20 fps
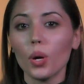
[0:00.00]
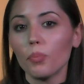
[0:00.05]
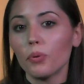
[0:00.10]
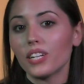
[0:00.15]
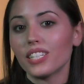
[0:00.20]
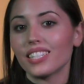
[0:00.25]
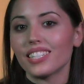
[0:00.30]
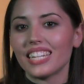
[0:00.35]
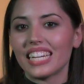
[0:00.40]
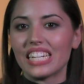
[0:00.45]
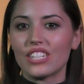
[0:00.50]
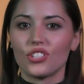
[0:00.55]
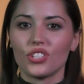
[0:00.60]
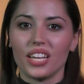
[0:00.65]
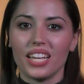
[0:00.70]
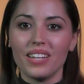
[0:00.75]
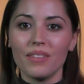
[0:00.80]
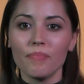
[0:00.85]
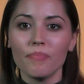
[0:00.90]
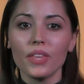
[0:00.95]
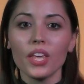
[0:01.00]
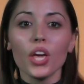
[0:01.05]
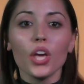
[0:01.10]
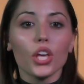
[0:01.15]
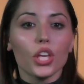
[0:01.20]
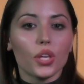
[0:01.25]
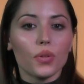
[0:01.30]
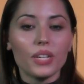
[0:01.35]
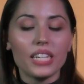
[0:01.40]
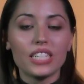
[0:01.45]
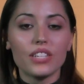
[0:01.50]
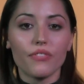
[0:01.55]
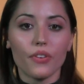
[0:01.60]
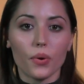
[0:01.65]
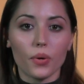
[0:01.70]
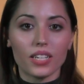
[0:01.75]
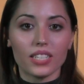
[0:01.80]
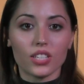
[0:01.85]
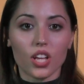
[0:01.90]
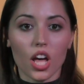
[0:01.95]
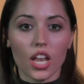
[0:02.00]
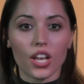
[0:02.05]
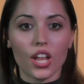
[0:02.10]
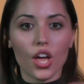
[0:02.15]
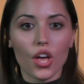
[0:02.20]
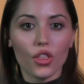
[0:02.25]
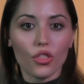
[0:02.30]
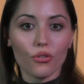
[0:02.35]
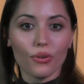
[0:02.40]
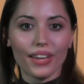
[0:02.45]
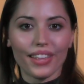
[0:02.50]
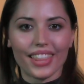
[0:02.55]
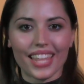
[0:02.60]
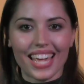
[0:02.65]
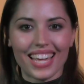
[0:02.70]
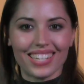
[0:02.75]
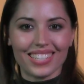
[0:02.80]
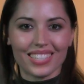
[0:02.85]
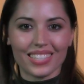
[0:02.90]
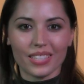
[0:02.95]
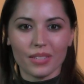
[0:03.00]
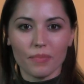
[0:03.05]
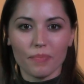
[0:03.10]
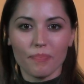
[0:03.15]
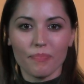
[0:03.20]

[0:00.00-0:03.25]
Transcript: presentation, you need to focus on three things: